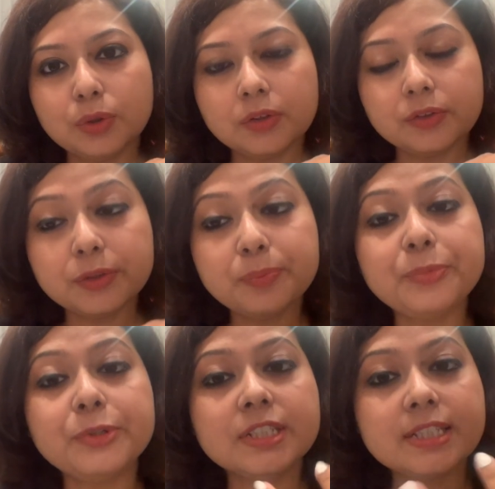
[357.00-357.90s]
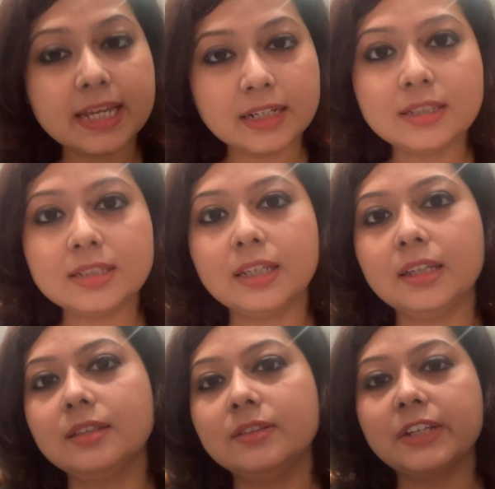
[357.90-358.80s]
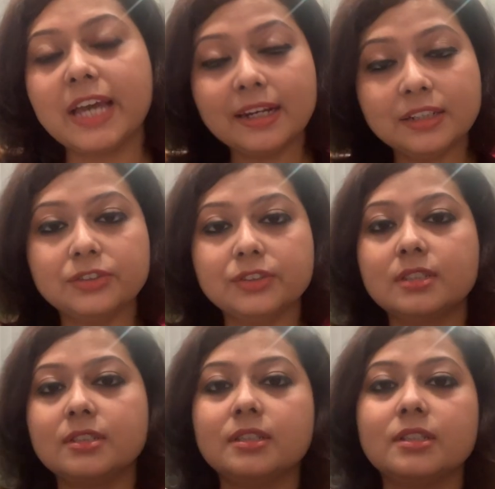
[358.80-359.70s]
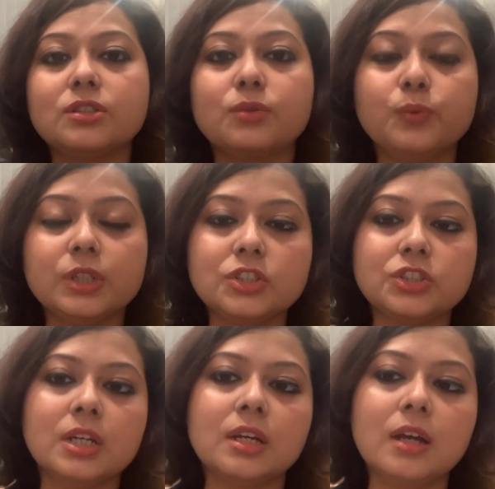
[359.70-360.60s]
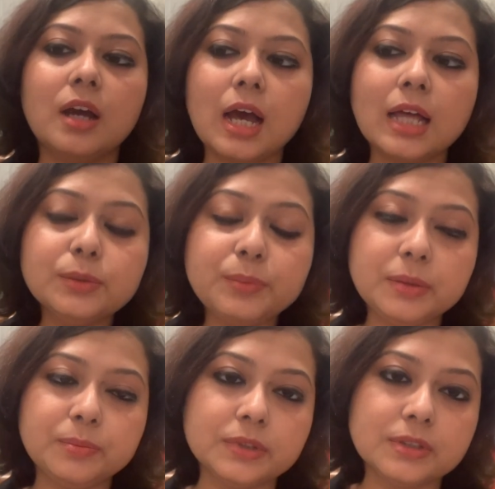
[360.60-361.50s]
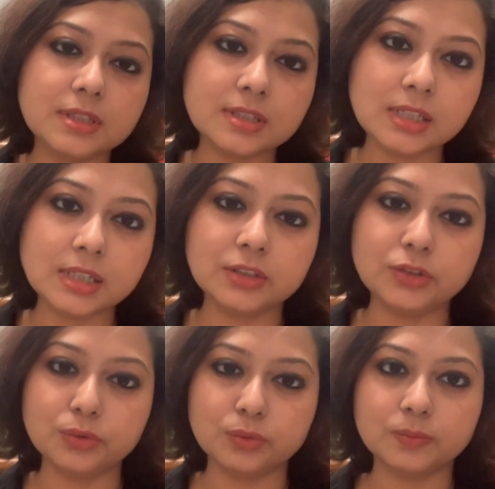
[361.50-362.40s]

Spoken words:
representing the characteristics which other people see in you.